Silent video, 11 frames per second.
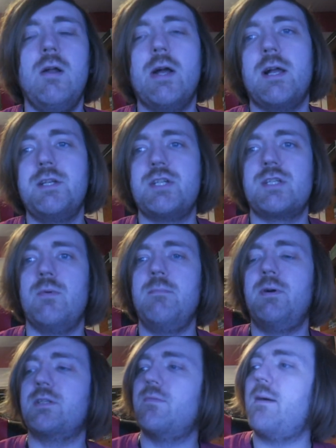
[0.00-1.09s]
Alright guys, just the one
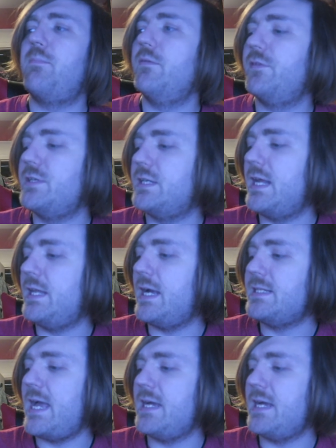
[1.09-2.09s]
book to wrap up for you today. That is